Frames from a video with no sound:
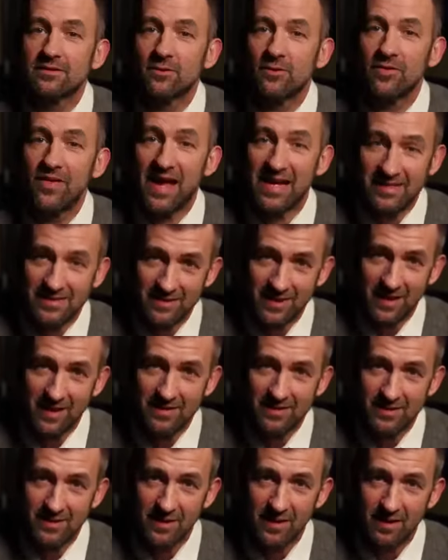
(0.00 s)
So thanks to
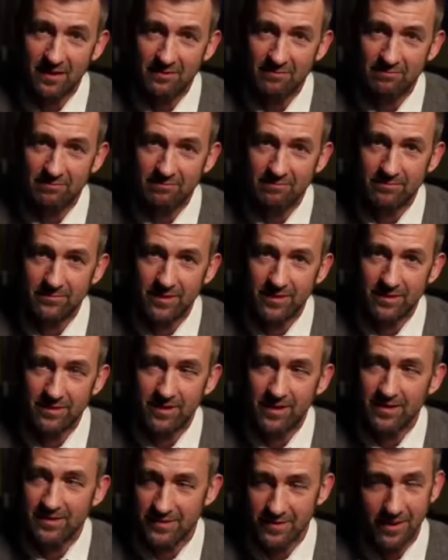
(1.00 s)
ACN and
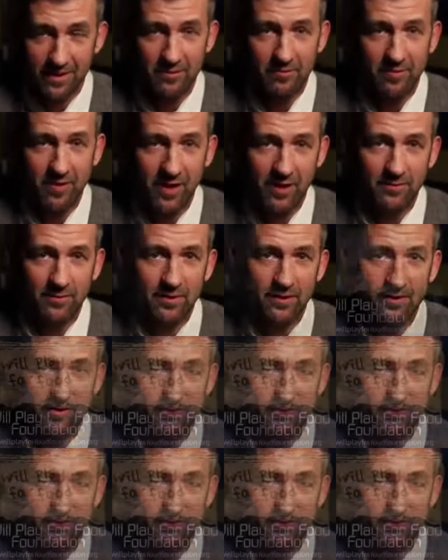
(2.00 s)
the ACN family.